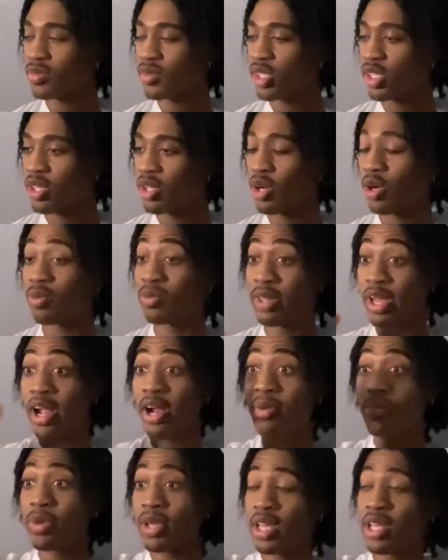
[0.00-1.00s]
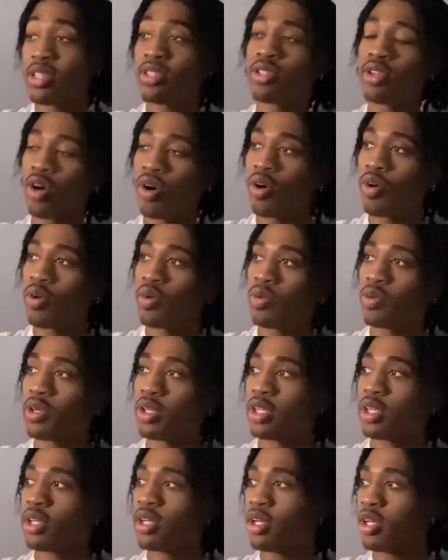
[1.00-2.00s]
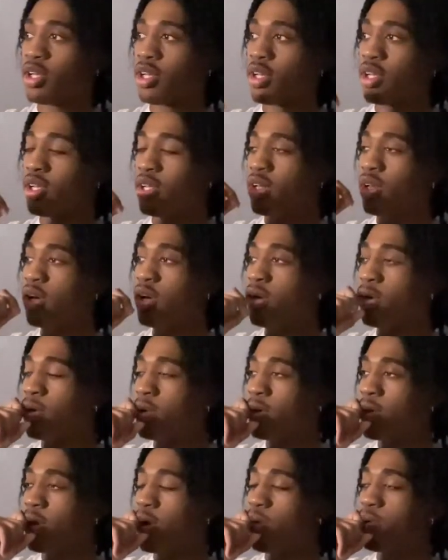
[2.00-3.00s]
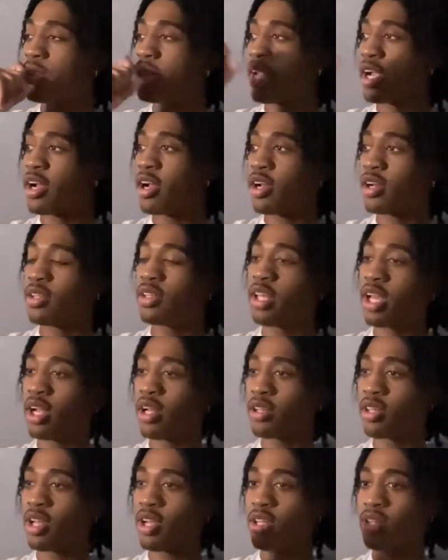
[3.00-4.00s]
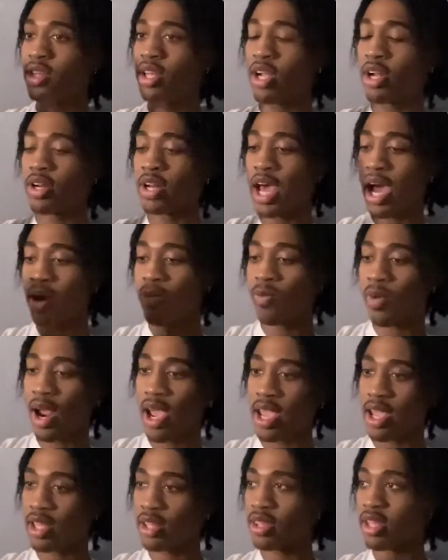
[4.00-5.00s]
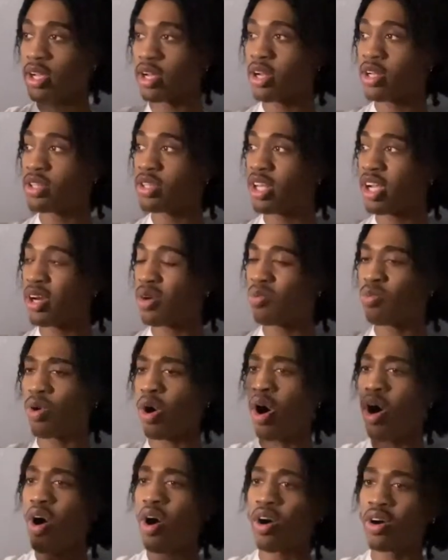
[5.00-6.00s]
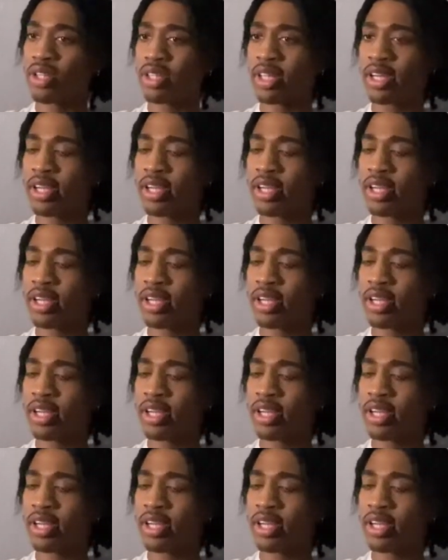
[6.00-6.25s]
you know, they're being told, you know, they're not right. They're wrong.